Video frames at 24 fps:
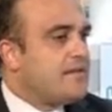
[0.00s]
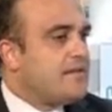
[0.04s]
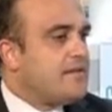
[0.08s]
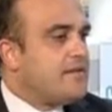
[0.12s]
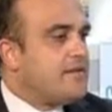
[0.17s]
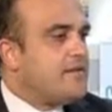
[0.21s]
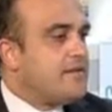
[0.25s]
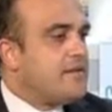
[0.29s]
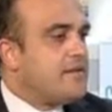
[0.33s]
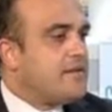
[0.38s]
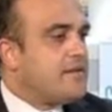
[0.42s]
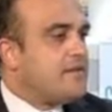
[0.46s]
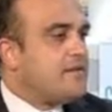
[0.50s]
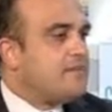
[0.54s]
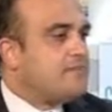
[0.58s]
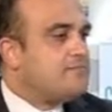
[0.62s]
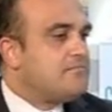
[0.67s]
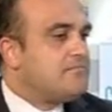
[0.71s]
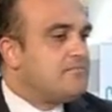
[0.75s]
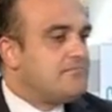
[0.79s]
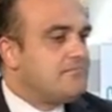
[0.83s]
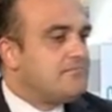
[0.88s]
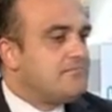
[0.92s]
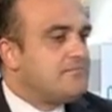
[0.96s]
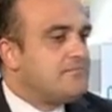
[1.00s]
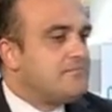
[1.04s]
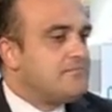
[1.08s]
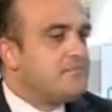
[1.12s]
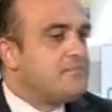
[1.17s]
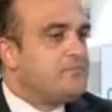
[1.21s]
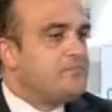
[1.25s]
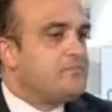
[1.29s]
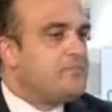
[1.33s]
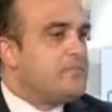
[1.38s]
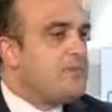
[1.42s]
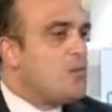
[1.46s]
Clearly,
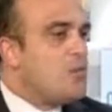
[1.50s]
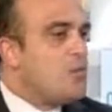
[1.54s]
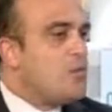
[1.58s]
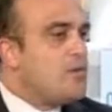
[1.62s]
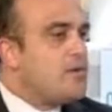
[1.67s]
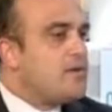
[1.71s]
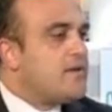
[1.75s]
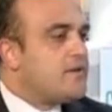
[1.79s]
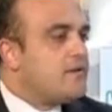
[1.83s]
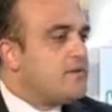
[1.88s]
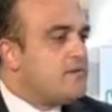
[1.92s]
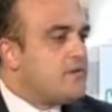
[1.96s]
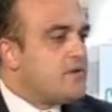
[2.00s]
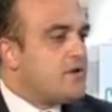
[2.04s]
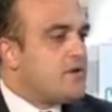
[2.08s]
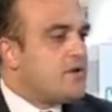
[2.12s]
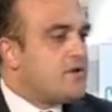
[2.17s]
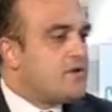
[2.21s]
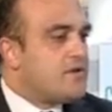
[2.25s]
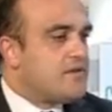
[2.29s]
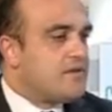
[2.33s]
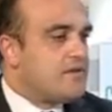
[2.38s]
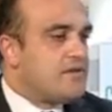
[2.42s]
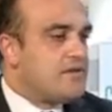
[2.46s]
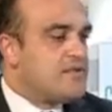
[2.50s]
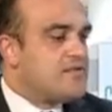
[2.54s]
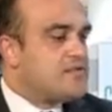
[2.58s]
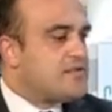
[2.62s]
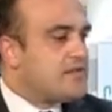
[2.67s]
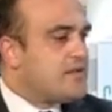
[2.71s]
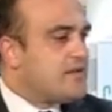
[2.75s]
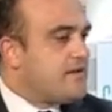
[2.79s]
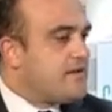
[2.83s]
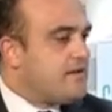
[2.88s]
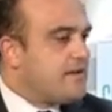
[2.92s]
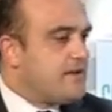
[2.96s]
whether or not
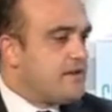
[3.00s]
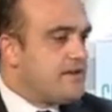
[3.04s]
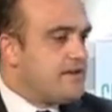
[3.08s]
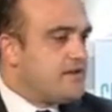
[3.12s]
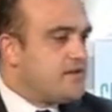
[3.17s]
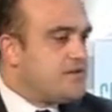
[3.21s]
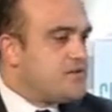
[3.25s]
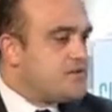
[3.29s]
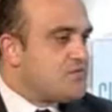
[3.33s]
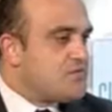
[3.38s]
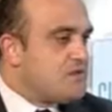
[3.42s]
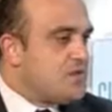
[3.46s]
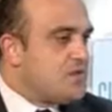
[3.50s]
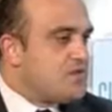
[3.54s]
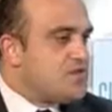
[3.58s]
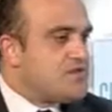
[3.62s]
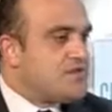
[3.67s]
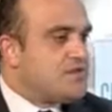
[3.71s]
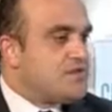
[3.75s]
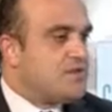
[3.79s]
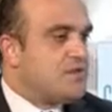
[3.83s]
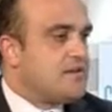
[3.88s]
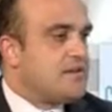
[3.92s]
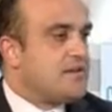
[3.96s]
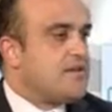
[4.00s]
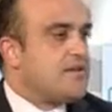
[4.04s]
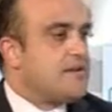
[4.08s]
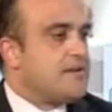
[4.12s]
this target is reached,